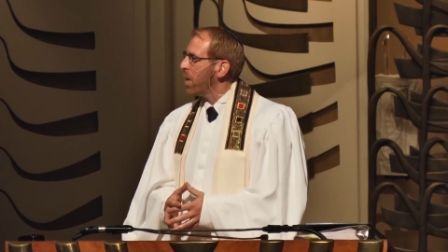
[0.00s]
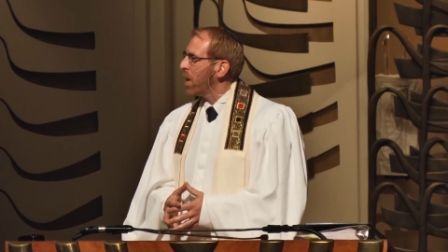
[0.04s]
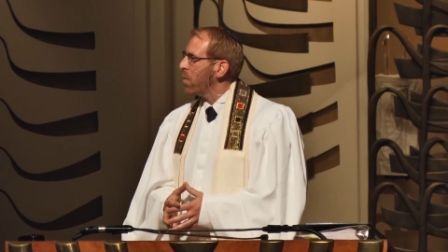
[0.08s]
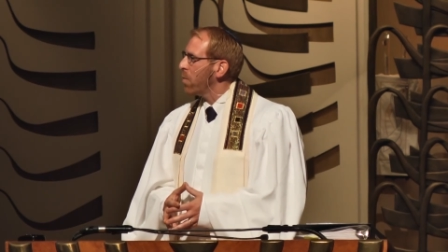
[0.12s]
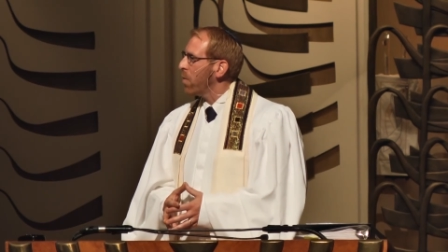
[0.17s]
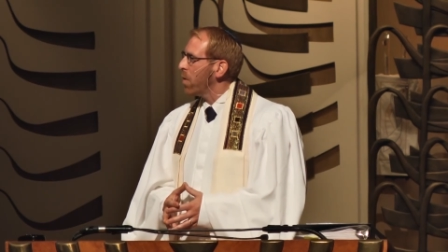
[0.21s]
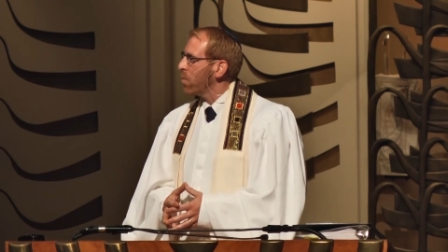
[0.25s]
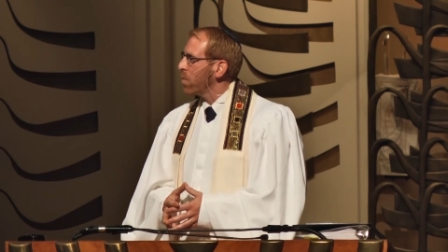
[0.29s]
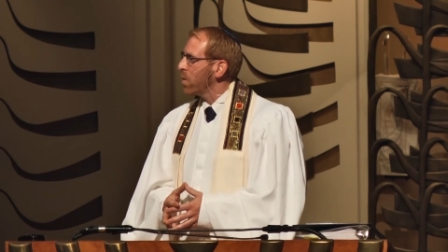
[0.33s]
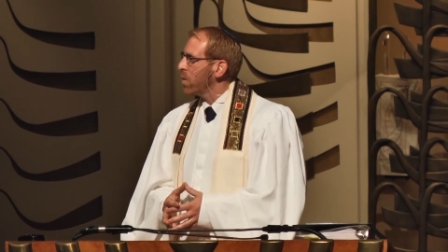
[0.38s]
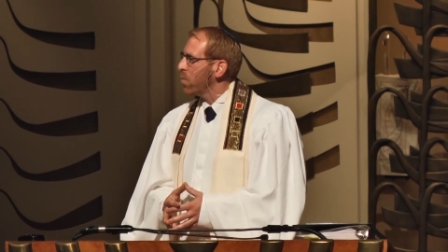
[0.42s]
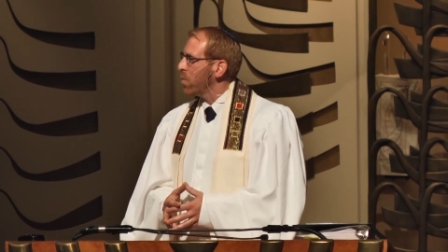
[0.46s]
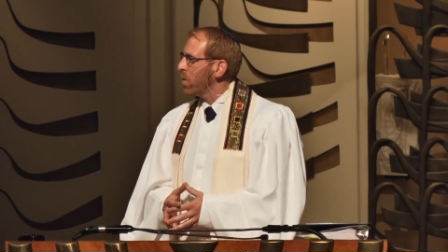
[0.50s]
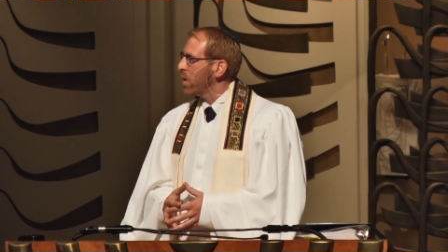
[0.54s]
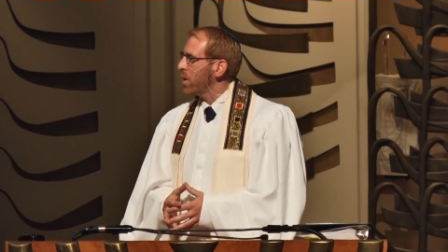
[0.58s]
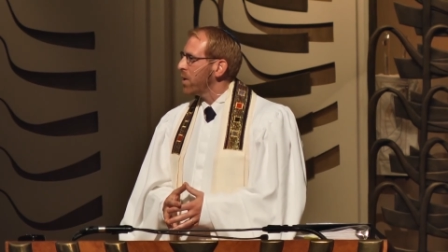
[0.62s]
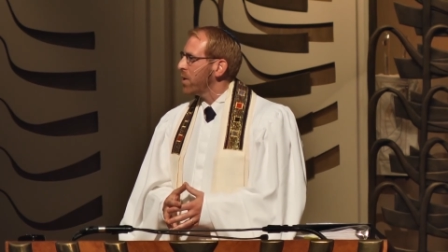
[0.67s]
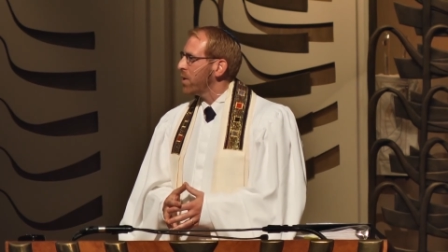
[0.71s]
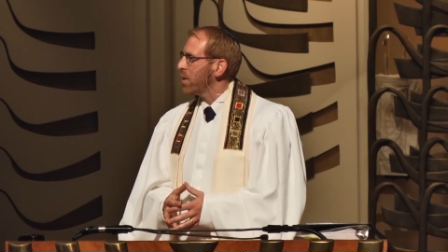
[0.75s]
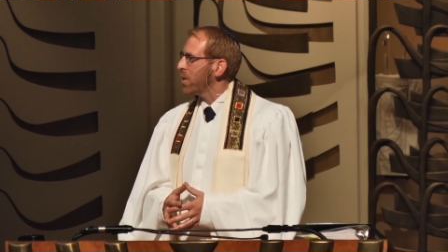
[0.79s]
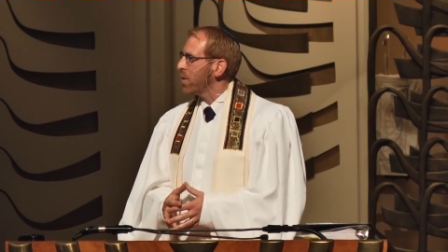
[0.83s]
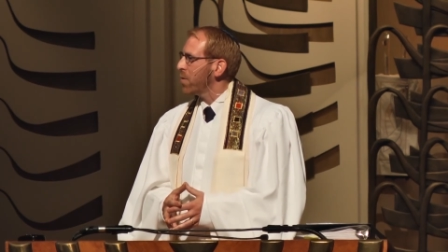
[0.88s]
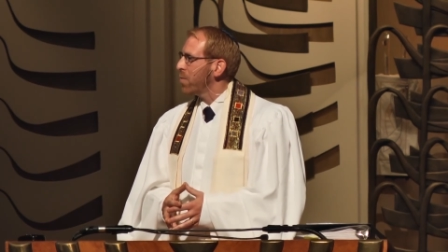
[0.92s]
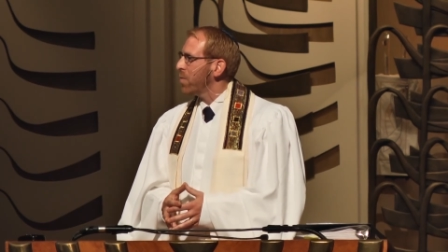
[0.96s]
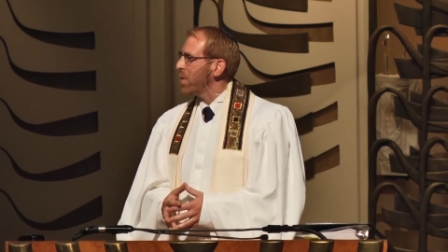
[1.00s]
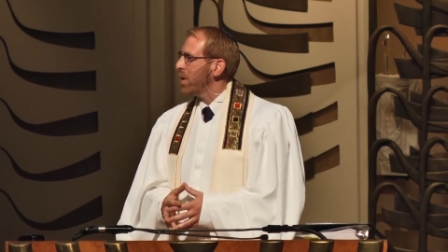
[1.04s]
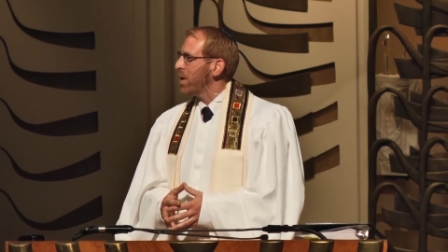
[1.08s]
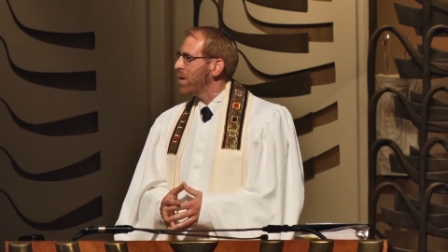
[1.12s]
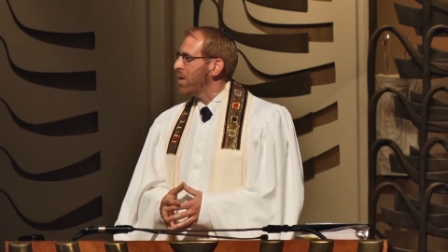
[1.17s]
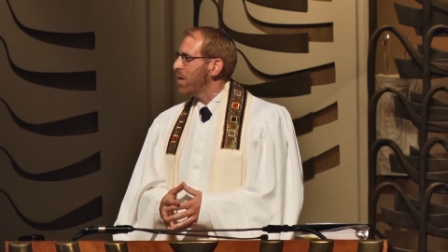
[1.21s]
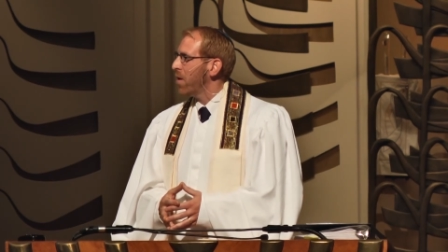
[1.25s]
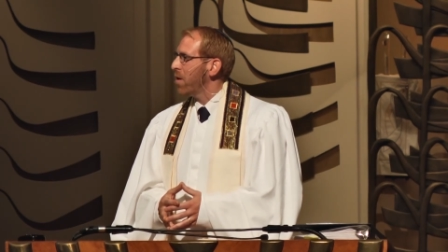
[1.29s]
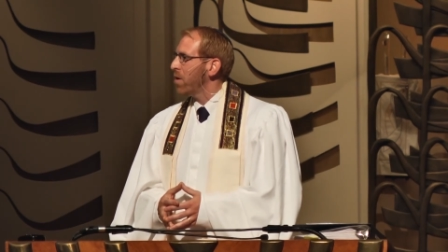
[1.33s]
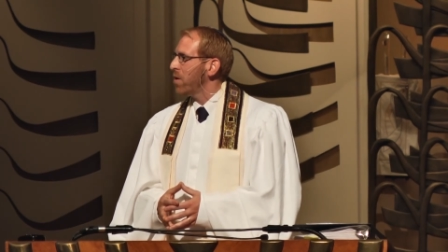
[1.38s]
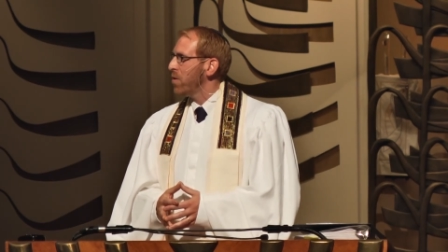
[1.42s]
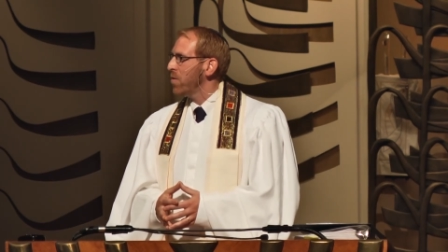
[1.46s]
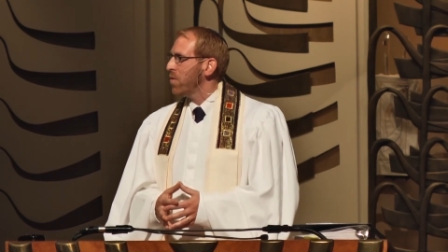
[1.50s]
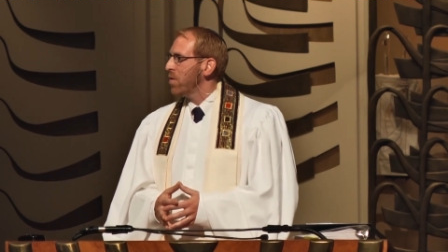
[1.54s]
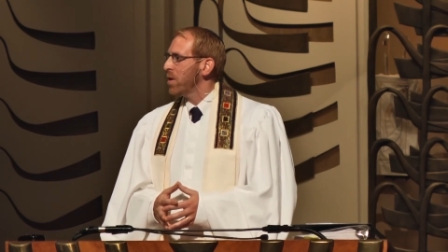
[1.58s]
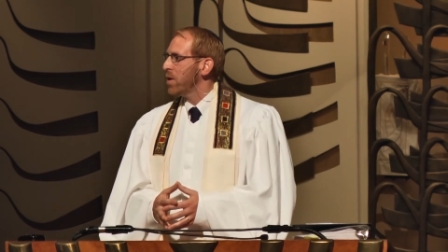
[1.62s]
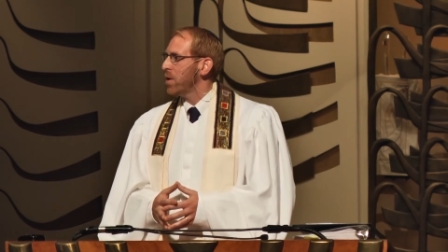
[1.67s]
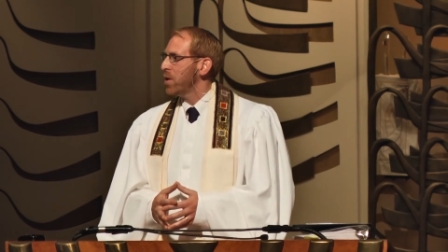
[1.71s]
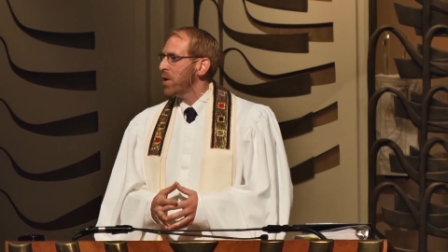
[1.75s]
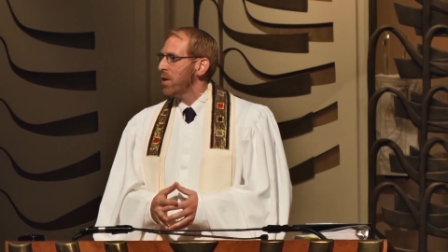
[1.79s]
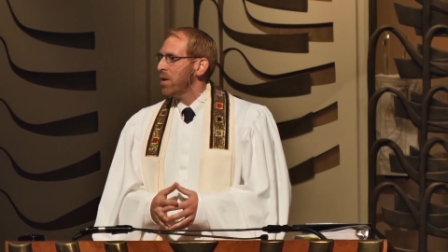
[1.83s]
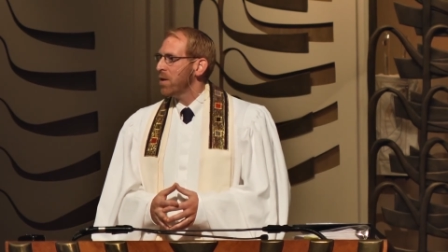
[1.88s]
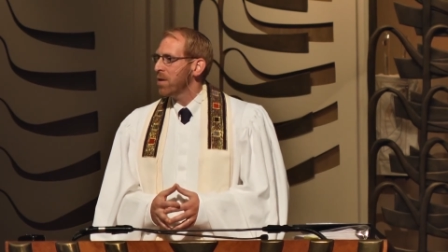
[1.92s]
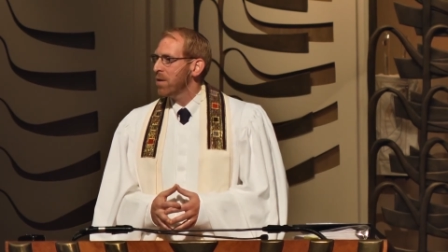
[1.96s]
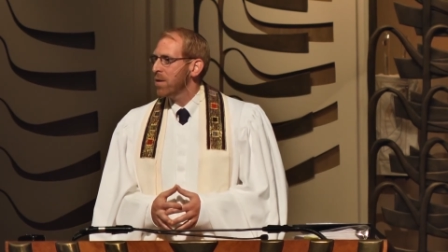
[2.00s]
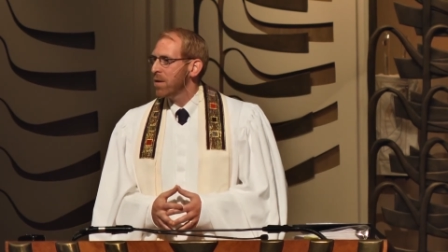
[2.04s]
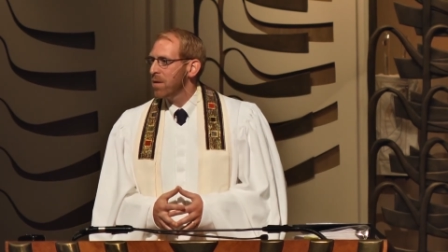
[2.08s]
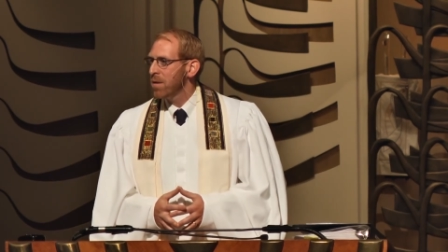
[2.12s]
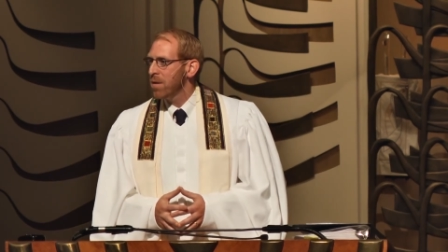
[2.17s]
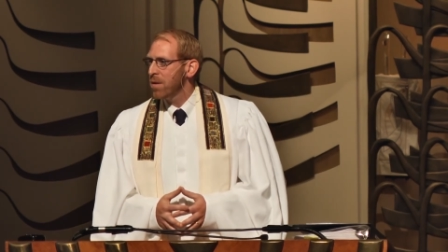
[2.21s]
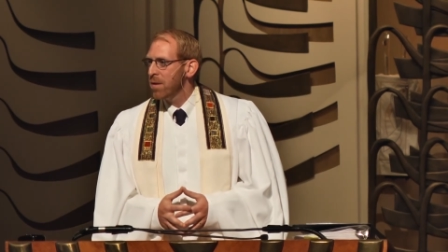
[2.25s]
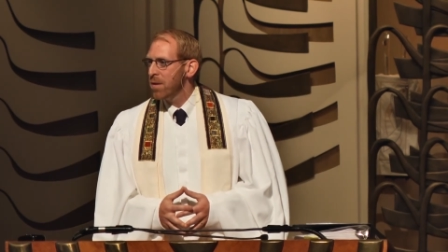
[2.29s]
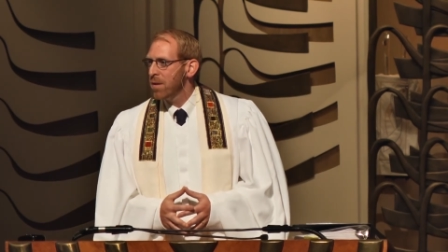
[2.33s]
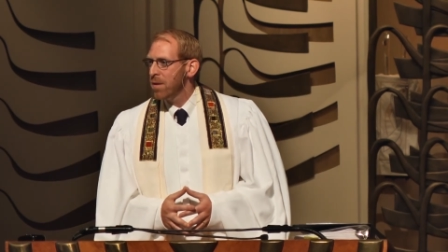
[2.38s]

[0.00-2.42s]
by what we wish to read in our eulogies,